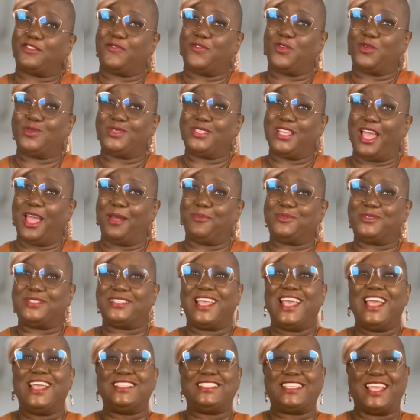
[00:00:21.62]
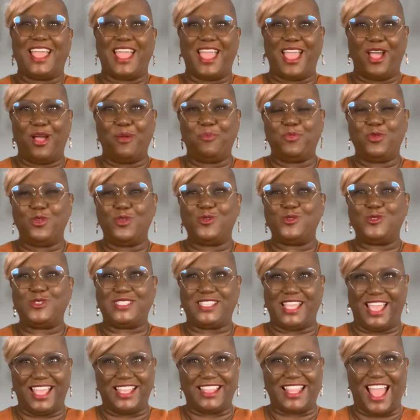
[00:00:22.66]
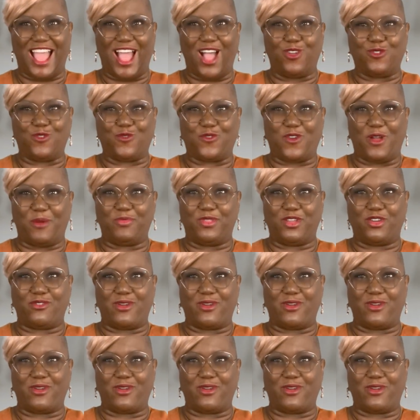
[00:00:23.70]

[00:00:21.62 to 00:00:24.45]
a few tips to help you stand out from the